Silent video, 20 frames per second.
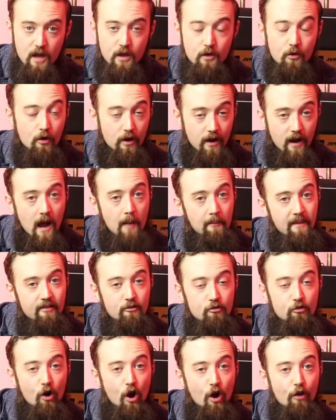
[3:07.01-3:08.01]
you're going to come
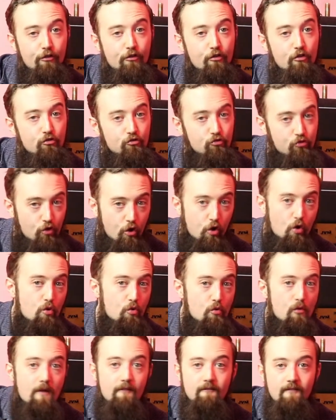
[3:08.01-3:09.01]
across
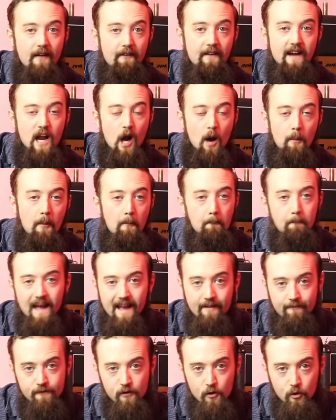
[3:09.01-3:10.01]
2 very common
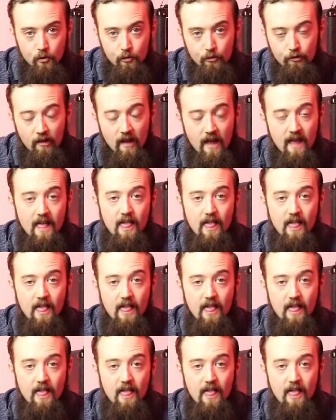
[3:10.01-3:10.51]
pitfalls.